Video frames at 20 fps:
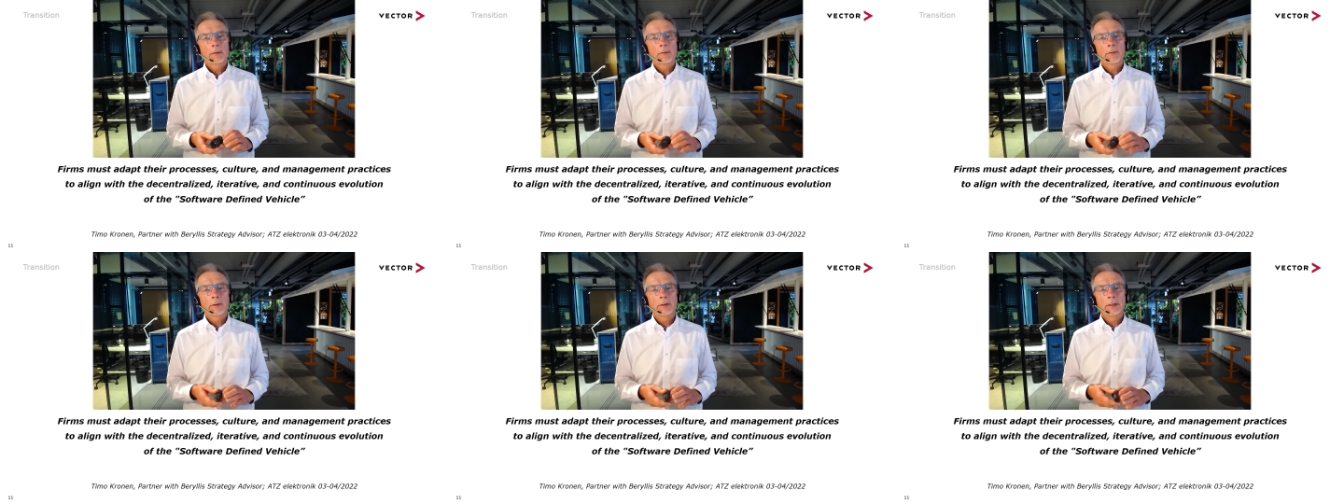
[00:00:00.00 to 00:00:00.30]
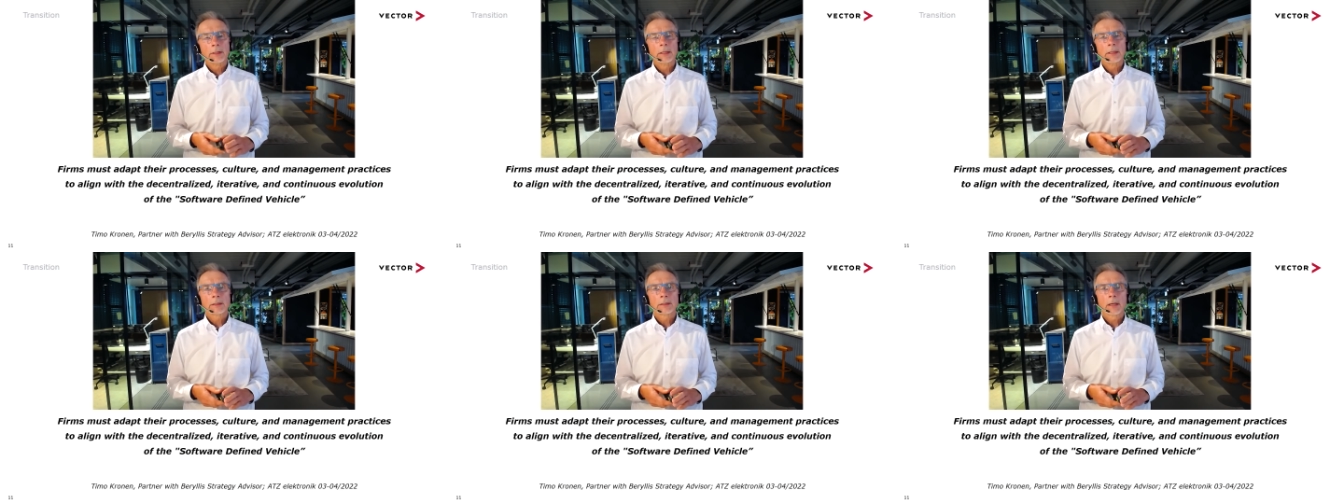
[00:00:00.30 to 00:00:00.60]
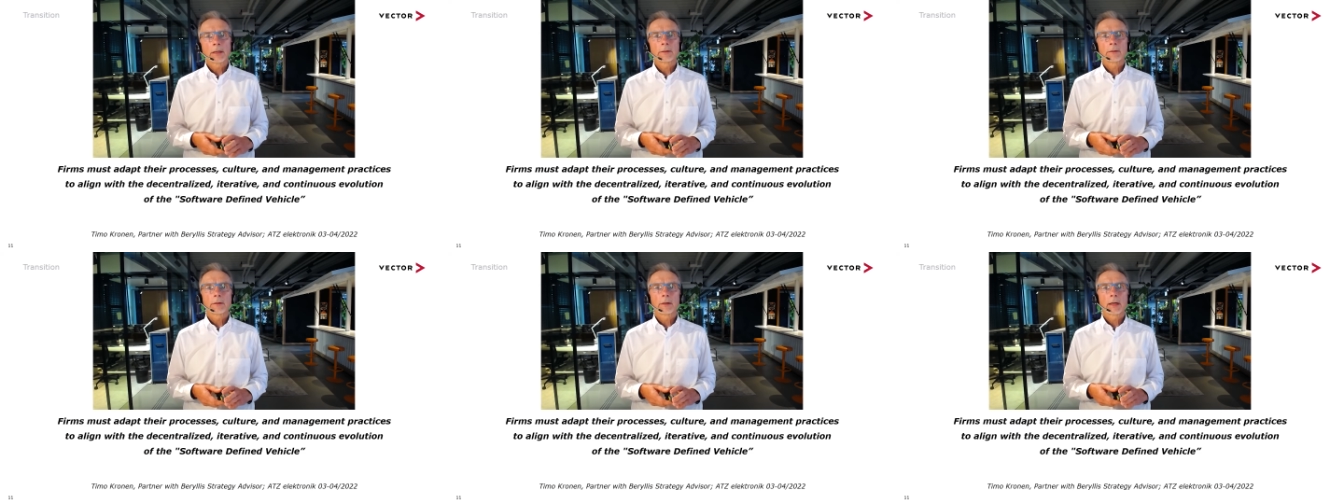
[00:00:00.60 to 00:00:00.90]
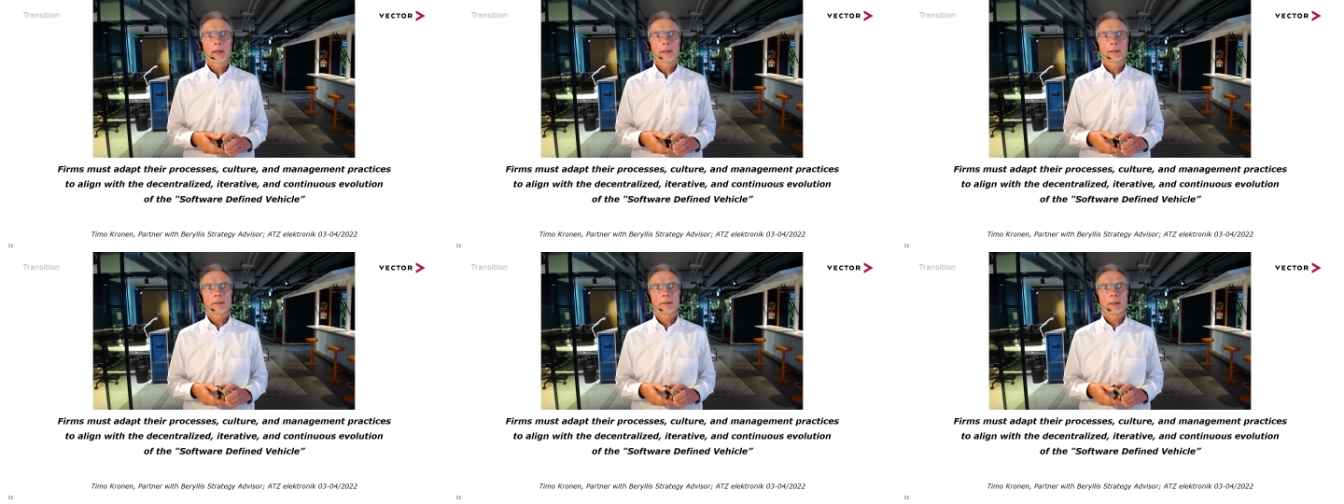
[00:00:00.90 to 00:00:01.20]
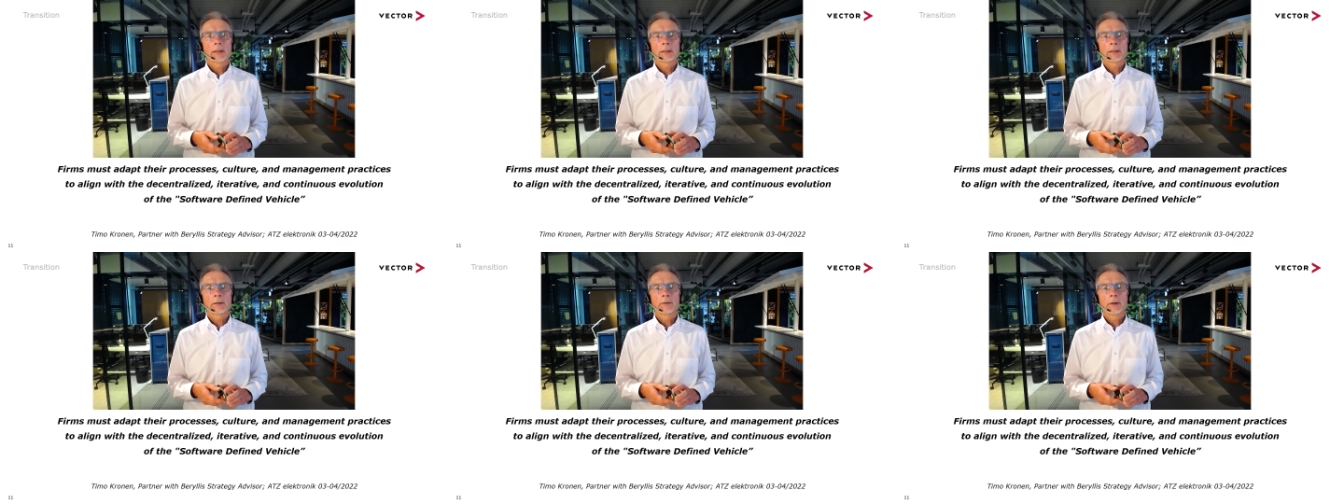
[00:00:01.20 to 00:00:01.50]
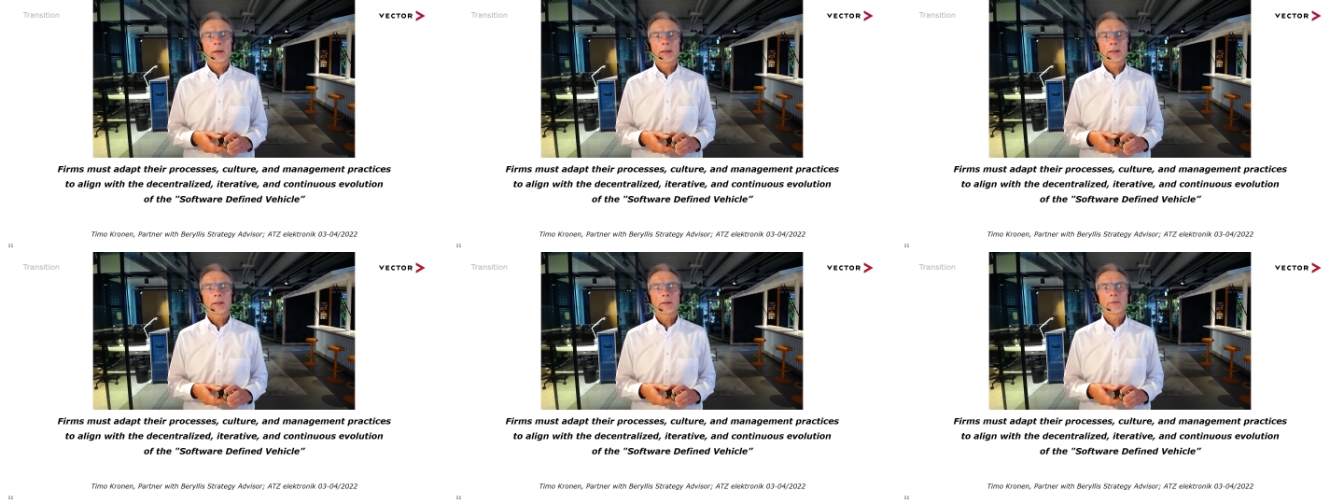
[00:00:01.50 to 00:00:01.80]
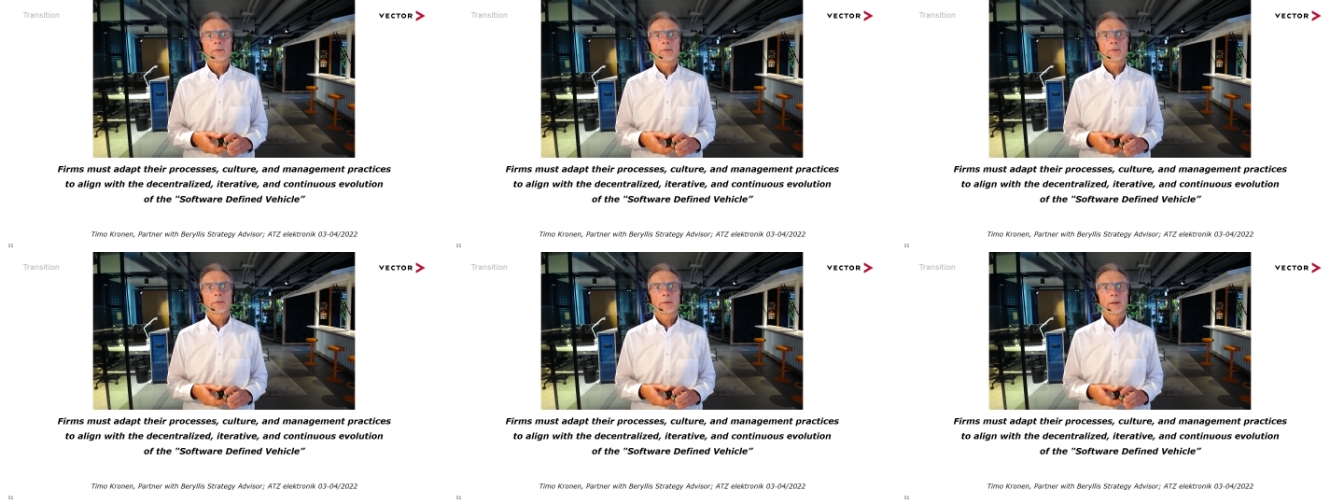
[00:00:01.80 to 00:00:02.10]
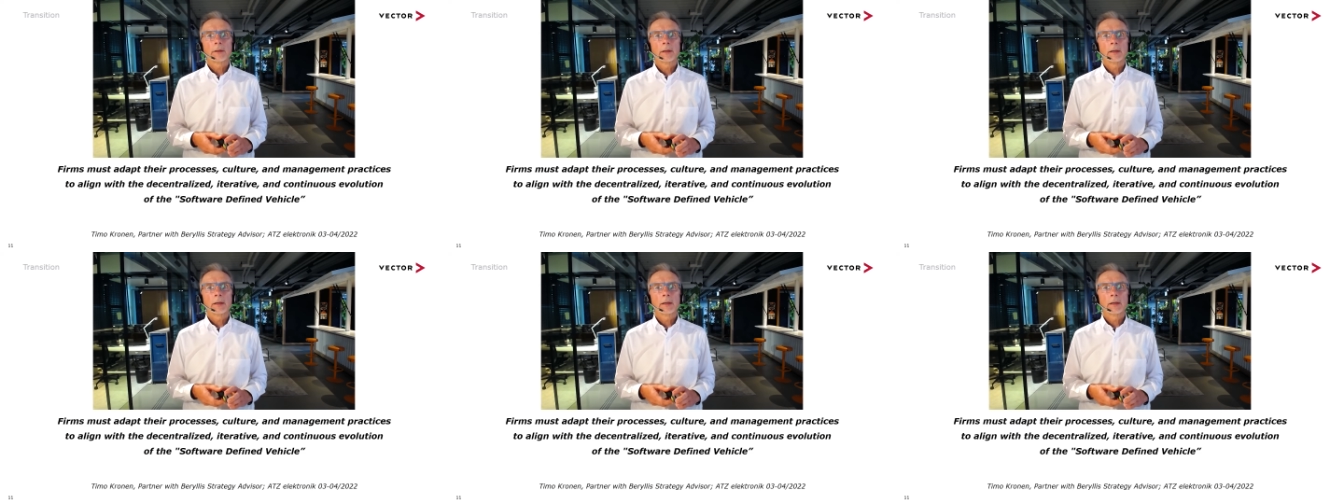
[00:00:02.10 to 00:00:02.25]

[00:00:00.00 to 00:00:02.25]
the decentralized, iterative,